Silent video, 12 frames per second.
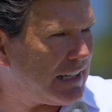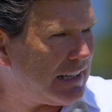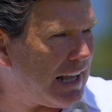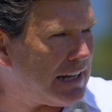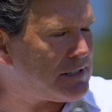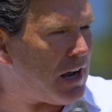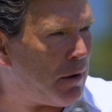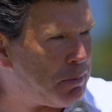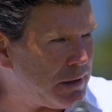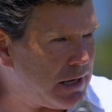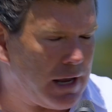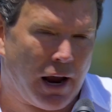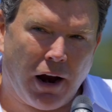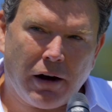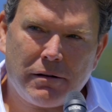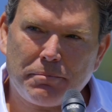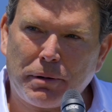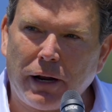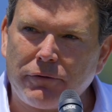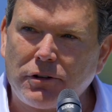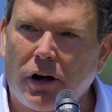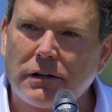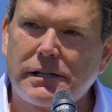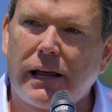It's up in the air, but I've
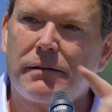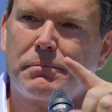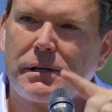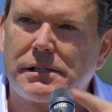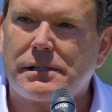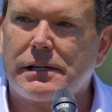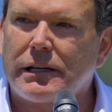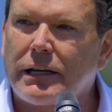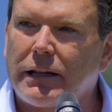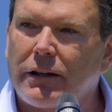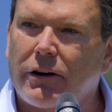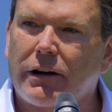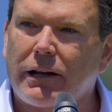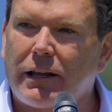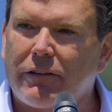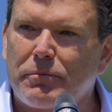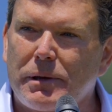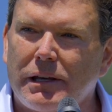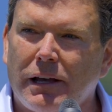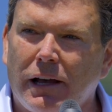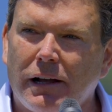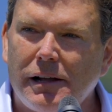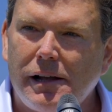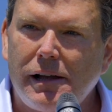talked to NBC, and they're going to give me
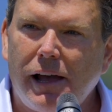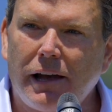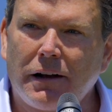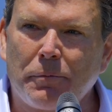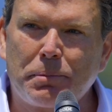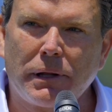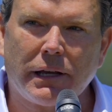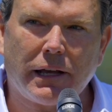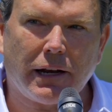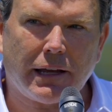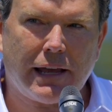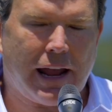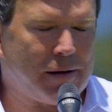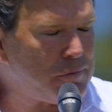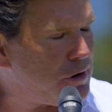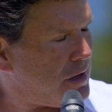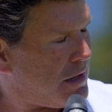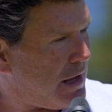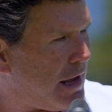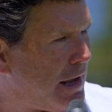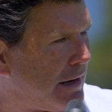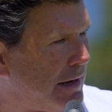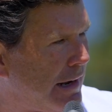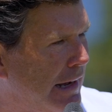an uplink and a camera,
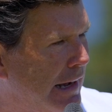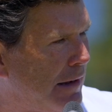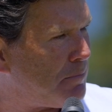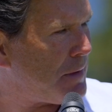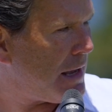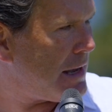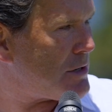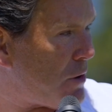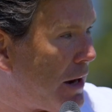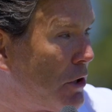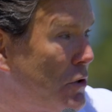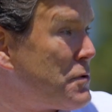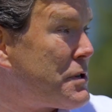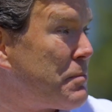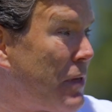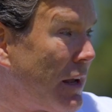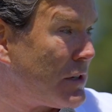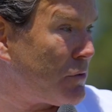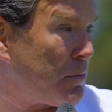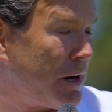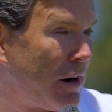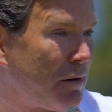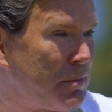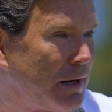and so I could do some things from
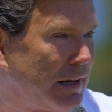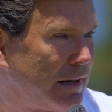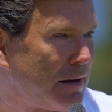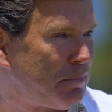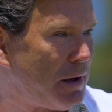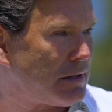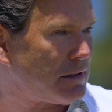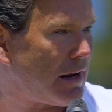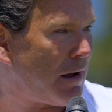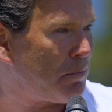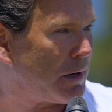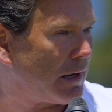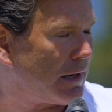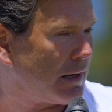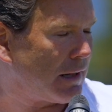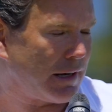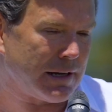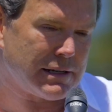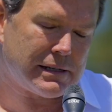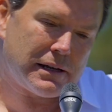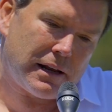here, but it depends on how big a deal it is.